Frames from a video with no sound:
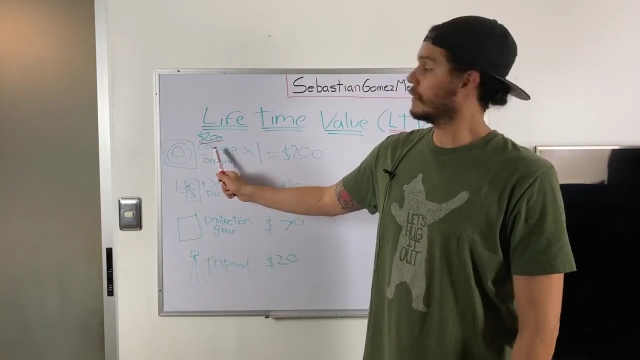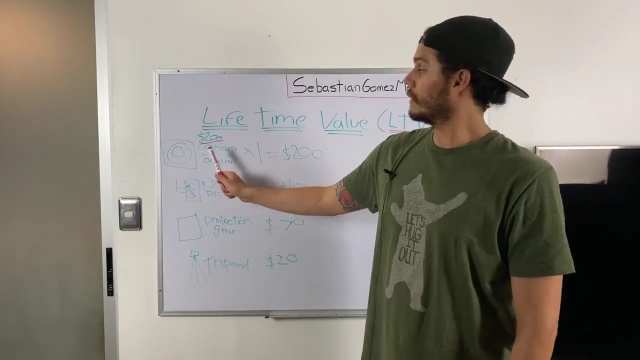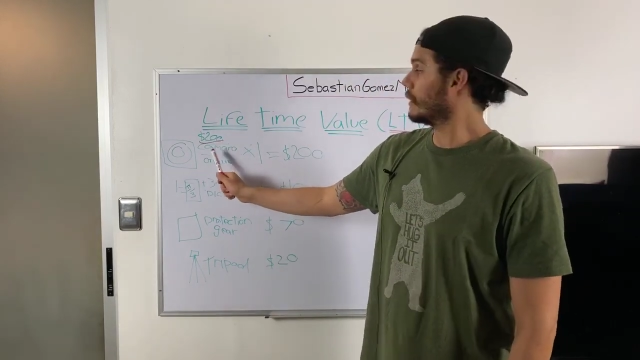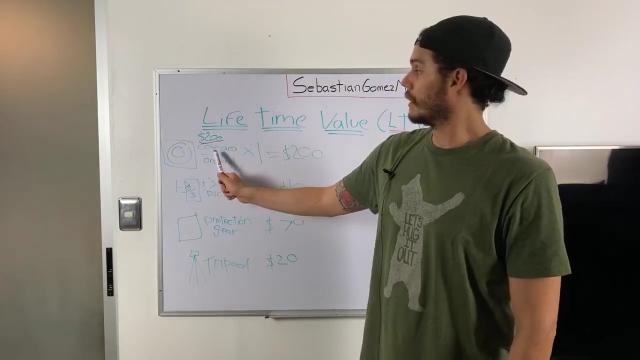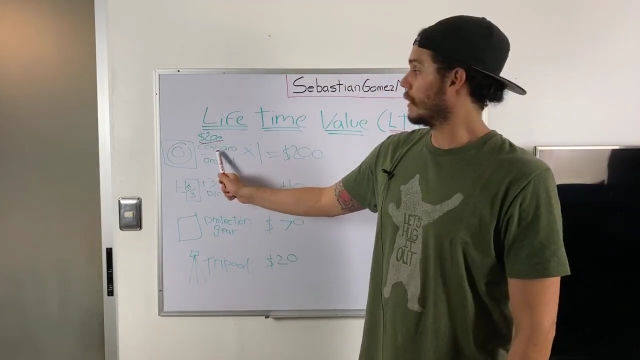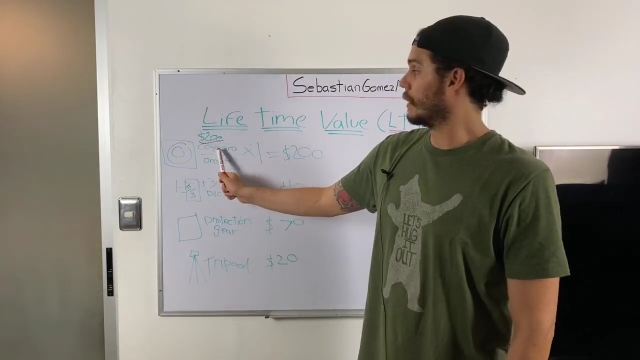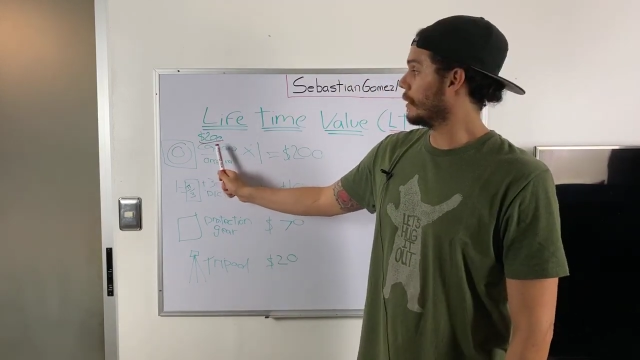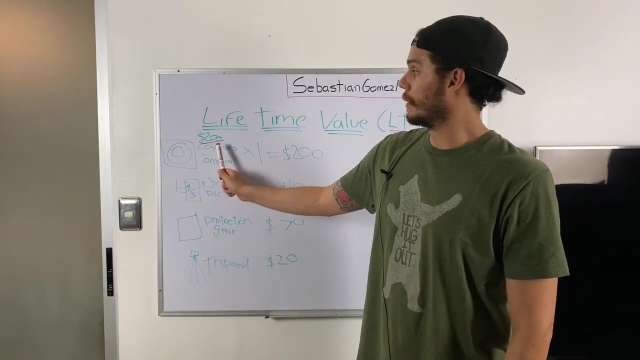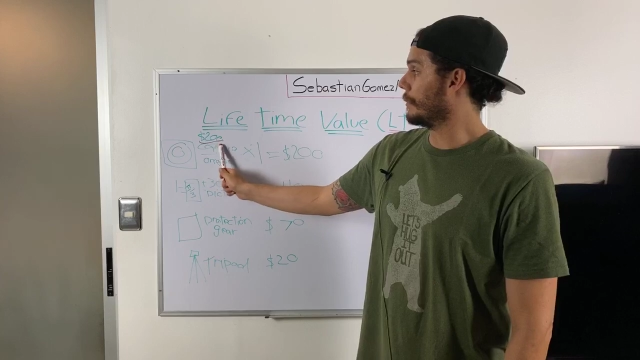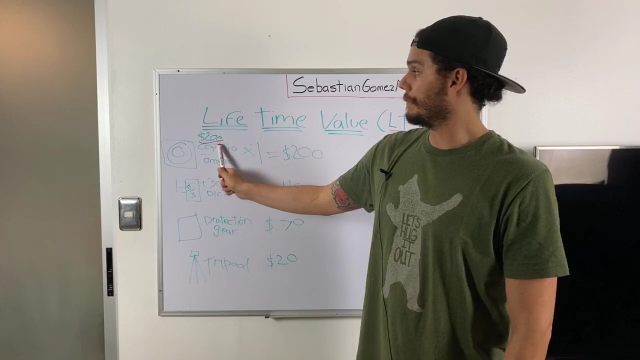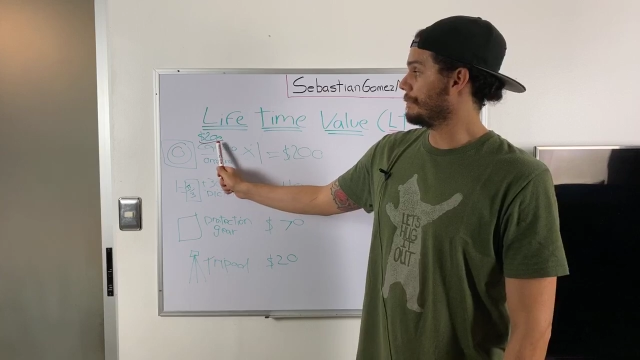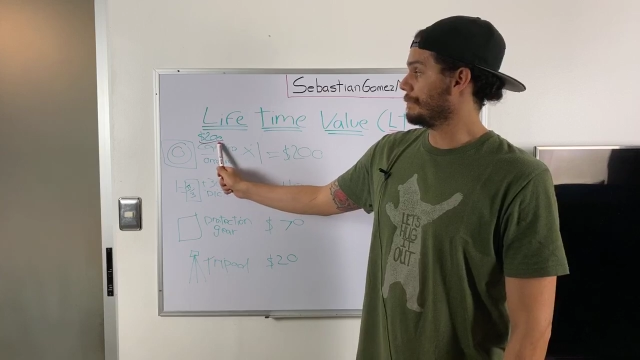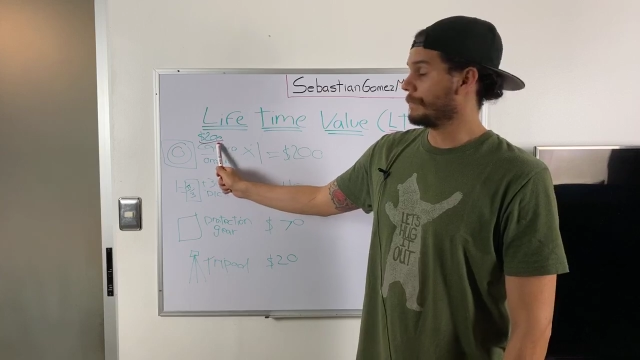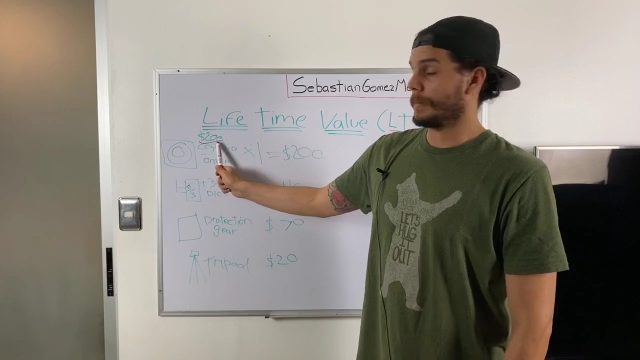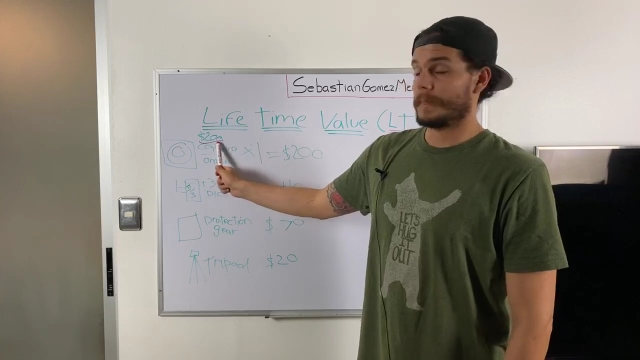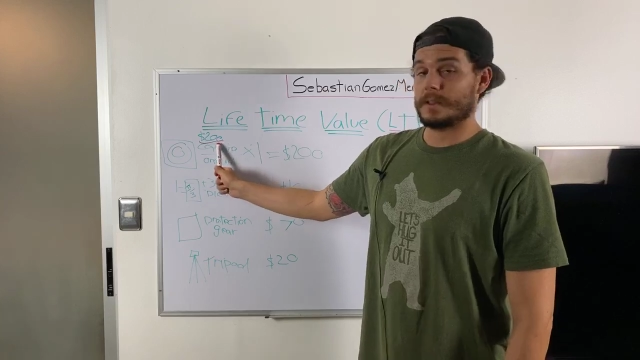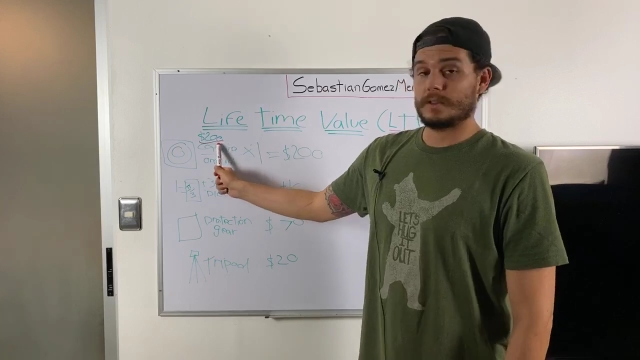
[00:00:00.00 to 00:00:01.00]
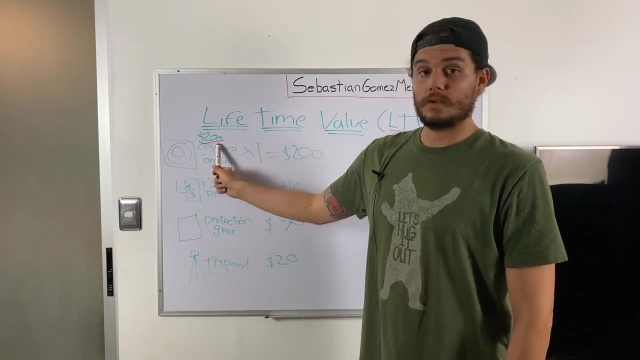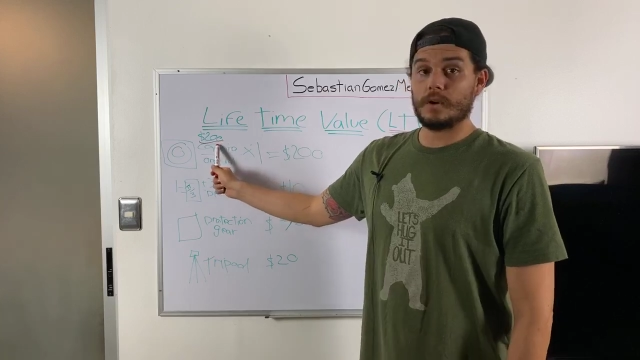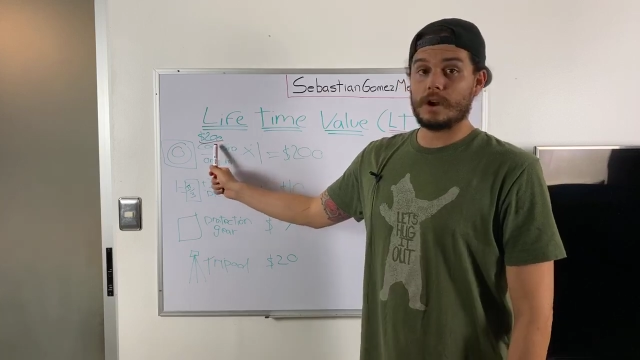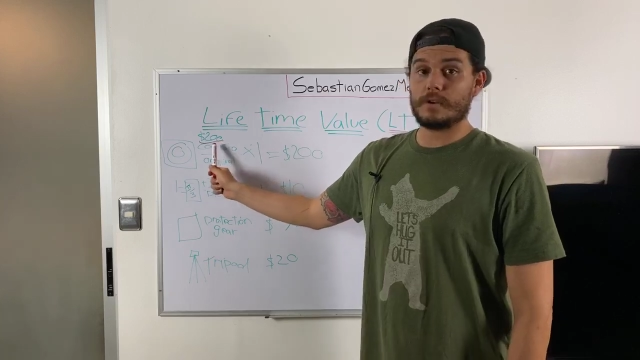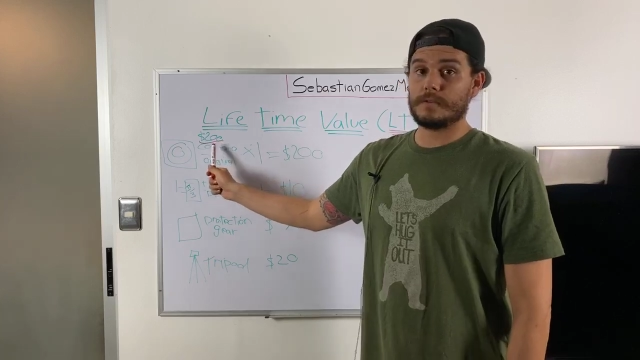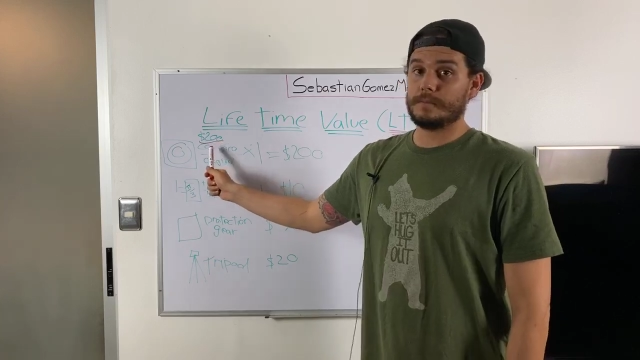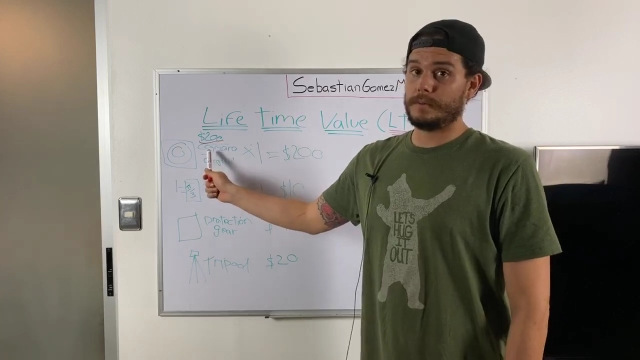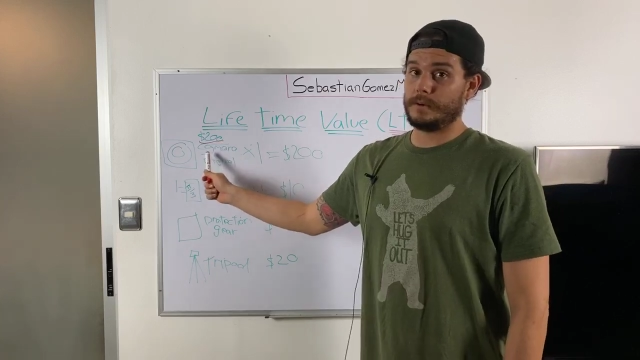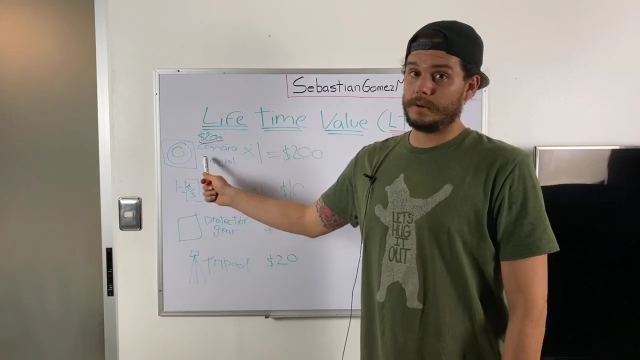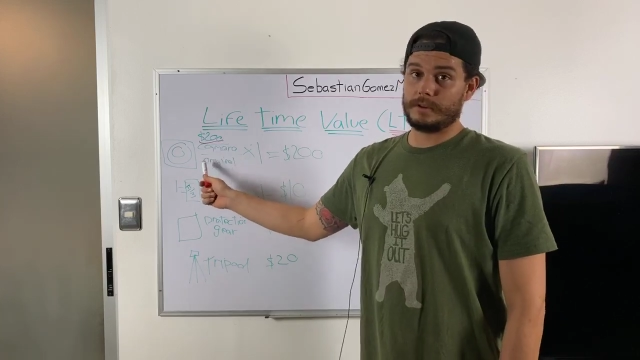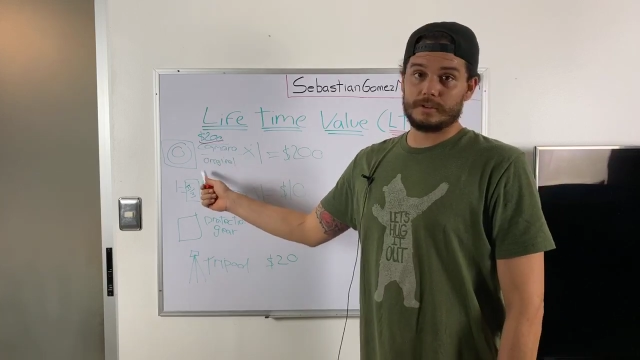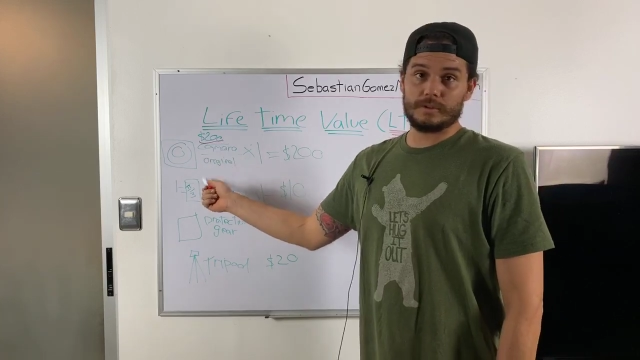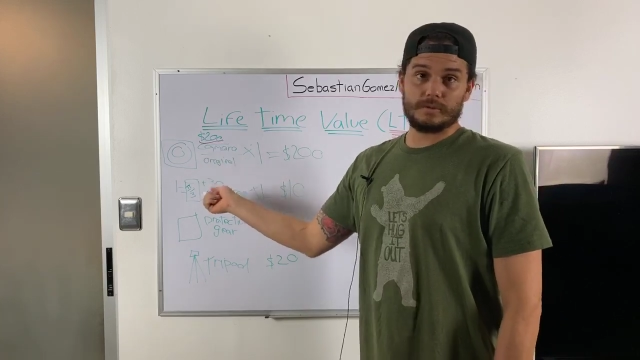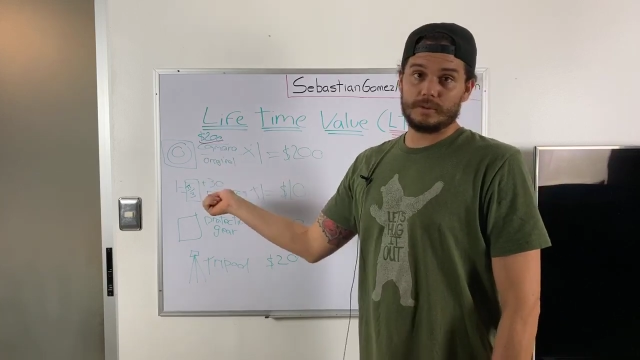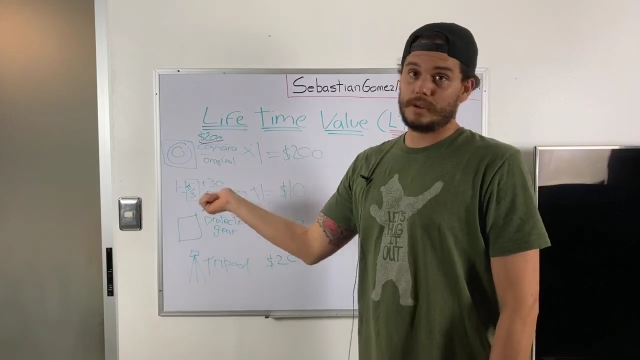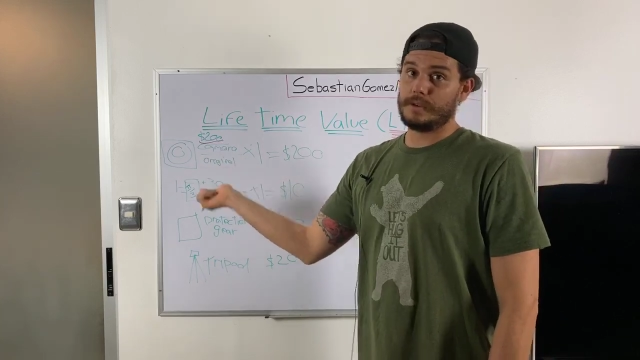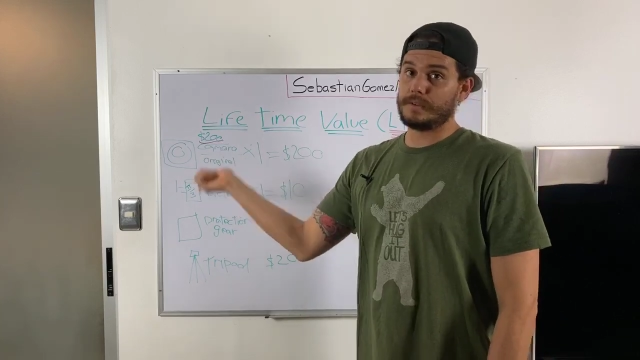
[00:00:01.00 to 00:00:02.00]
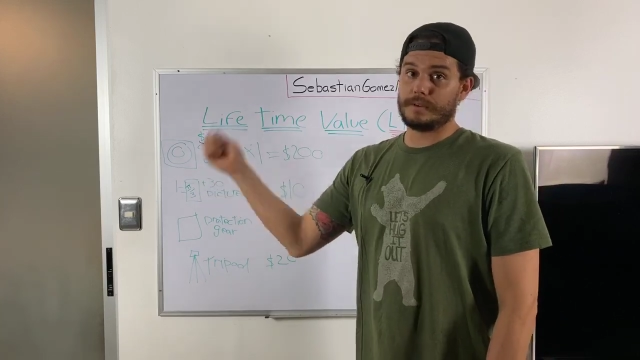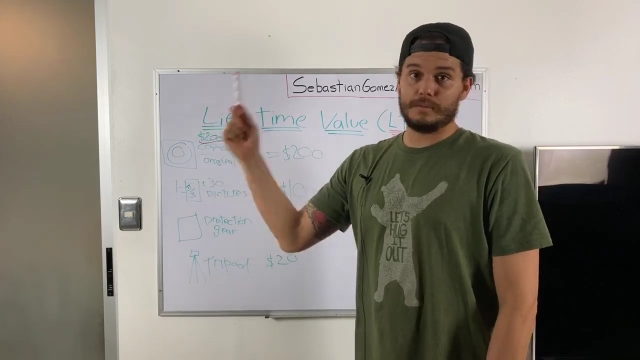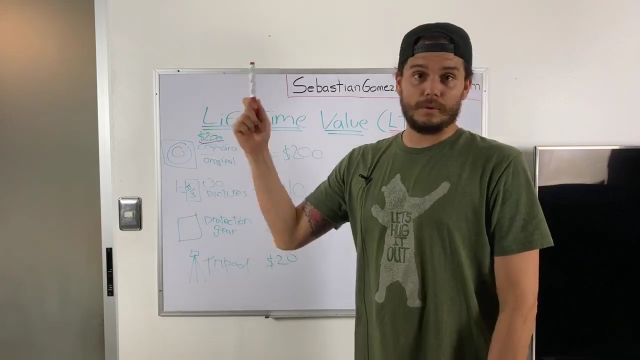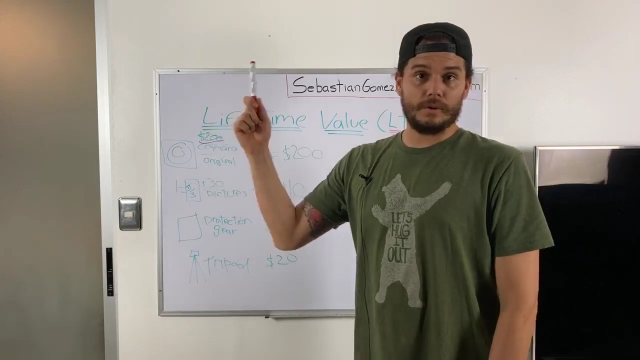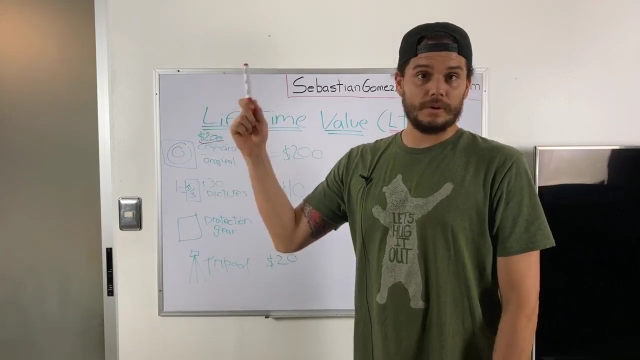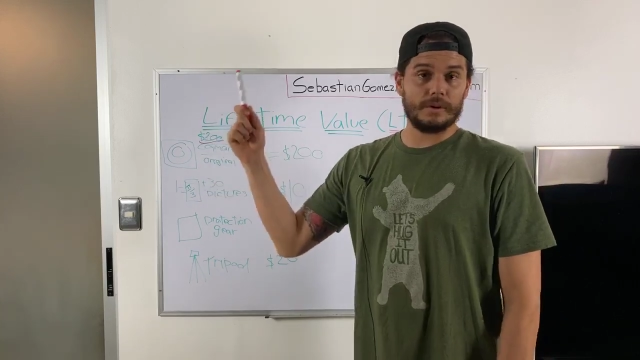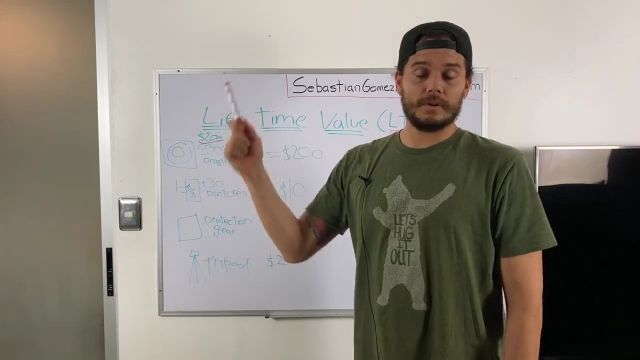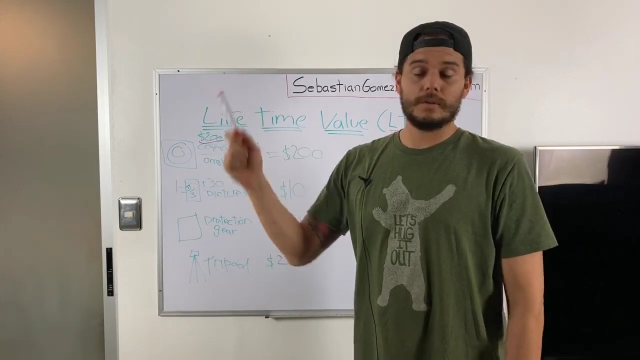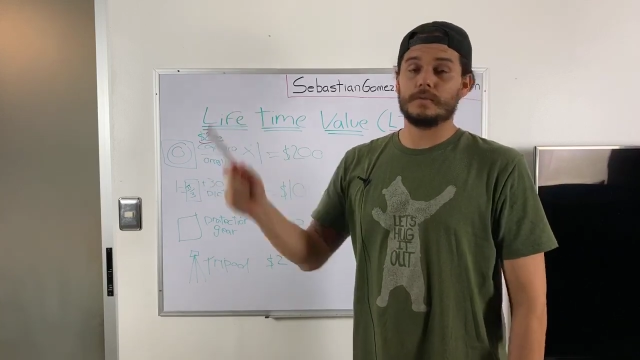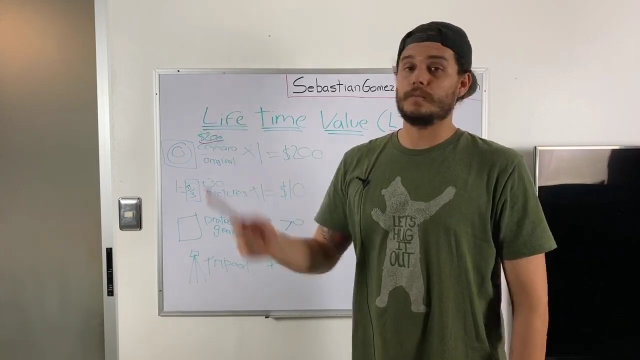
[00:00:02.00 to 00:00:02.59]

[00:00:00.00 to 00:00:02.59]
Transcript: $200 to even more